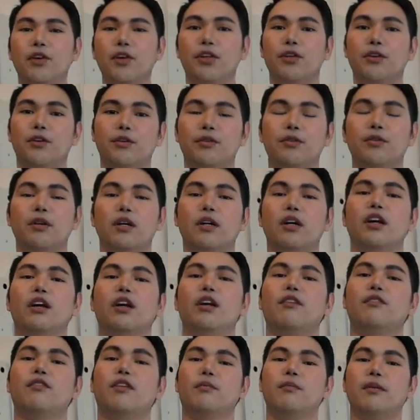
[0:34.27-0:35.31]
you
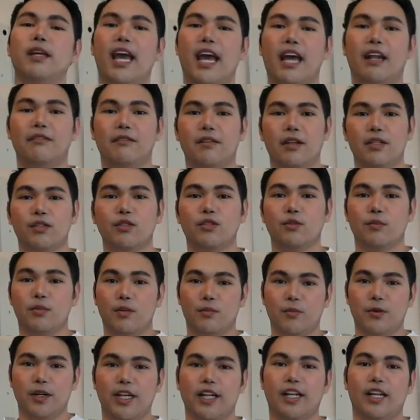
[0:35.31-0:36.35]
from Canvas to be
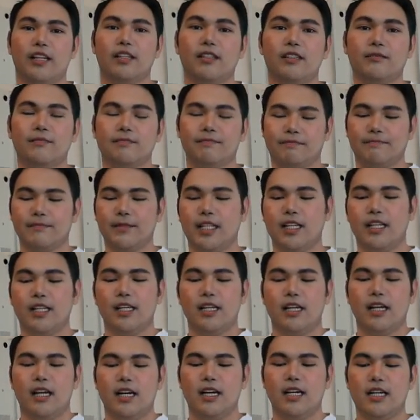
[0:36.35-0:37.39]
printed.
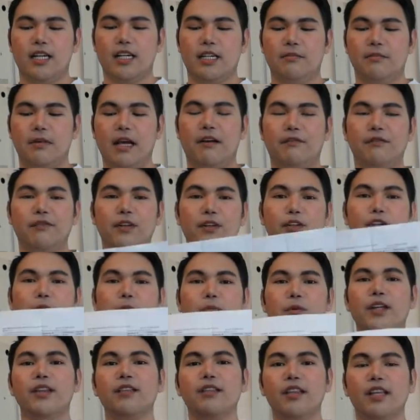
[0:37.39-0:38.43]
After you
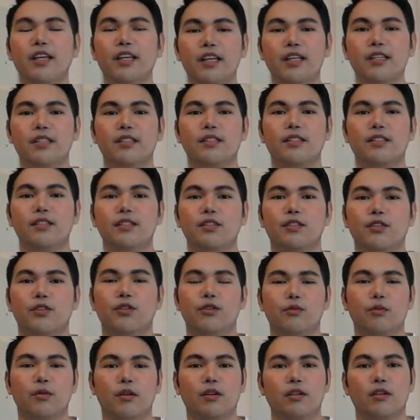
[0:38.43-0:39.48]
print this,
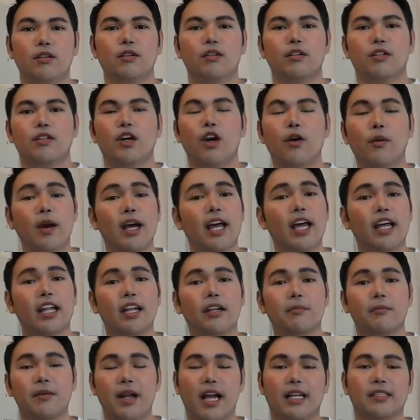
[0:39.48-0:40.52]
you will go ahead
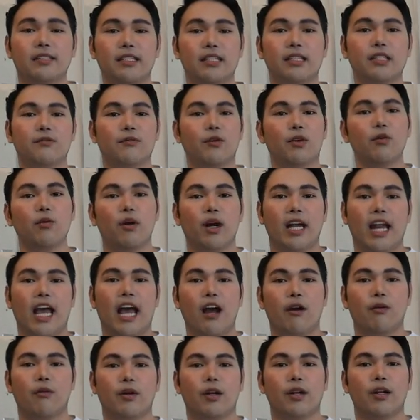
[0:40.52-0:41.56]
and practice for 1
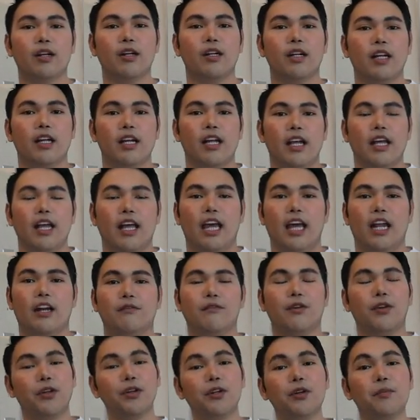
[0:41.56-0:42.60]
hour. And
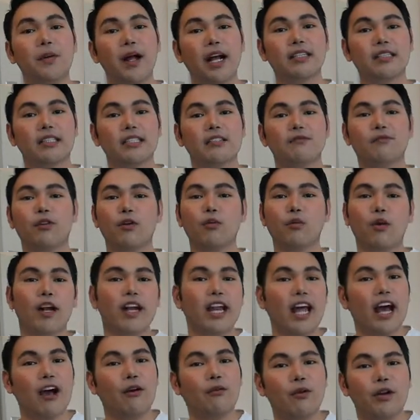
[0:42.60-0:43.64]
for you to practice for 1
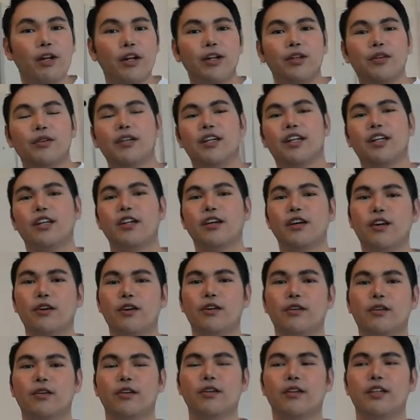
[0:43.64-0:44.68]
hour, you're going to
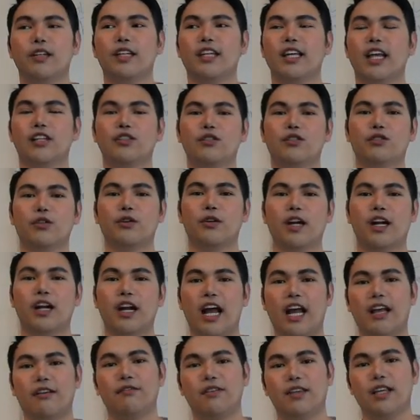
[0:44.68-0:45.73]
go get your
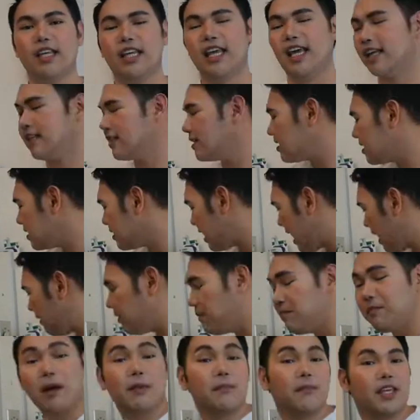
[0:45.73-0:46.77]
IV kits,
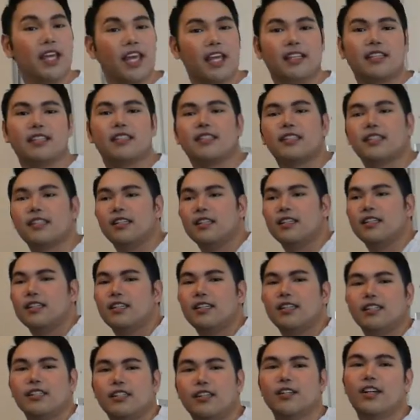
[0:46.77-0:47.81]
IV pump kits.
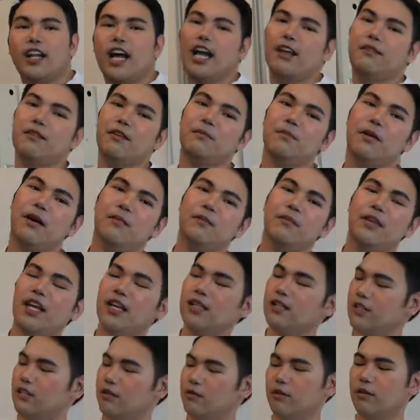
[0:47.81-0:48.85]
So the IV pump
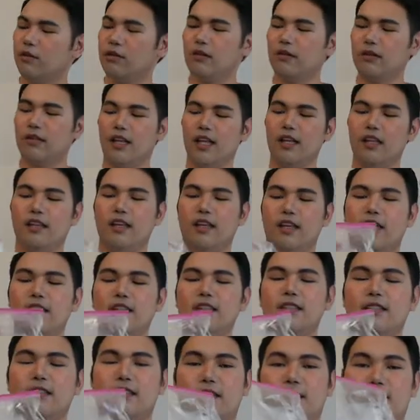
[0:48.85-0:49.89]
kits will look like this.